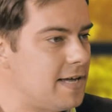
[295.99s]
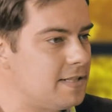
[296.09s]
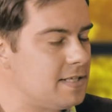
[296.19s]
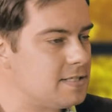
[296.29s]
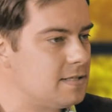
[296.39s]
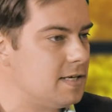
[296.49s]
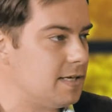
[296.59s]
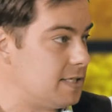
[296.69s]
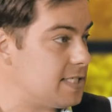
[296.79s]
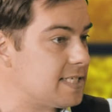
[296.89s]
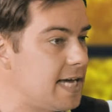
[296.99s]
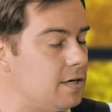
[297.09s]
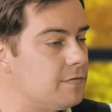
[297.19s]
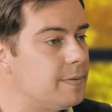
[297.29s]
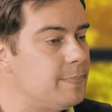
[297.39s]
and this like the
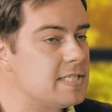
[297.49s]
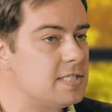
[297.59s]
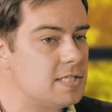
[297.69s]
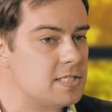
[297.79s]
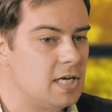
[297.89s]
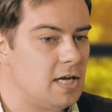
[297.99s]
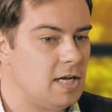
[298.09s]
scale of the business